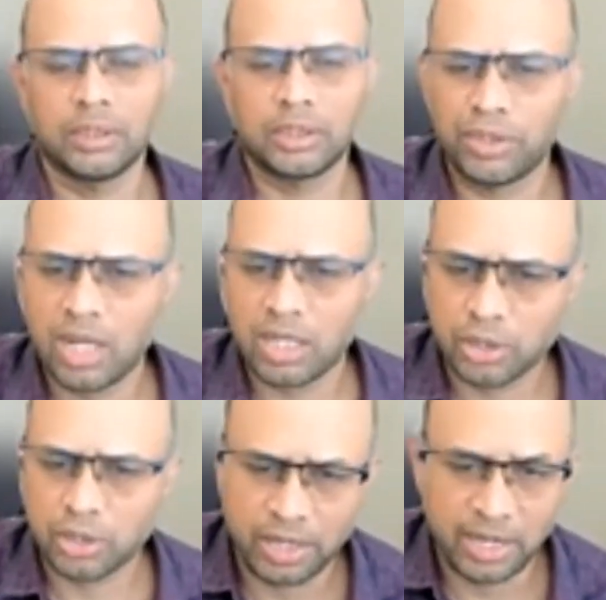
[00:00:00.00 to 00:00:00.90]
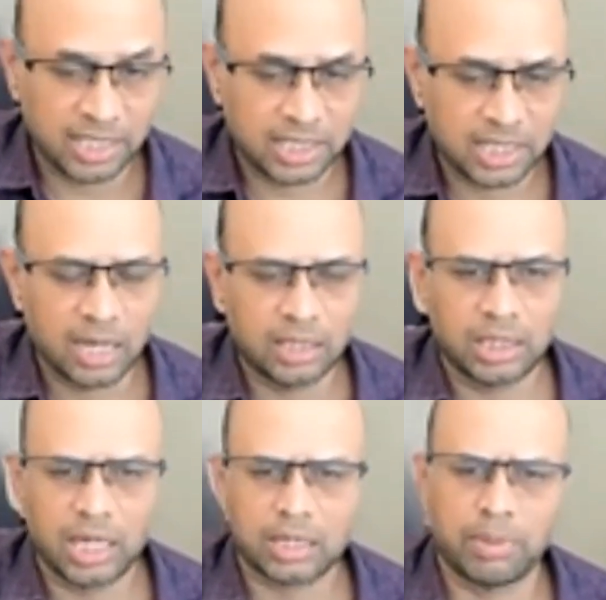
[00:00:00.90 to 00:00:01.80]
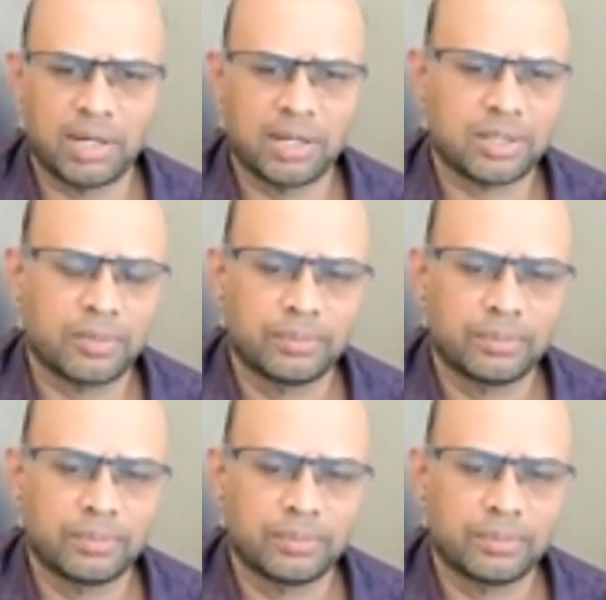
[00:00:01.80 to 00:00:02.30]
So would you also share any challenging experience?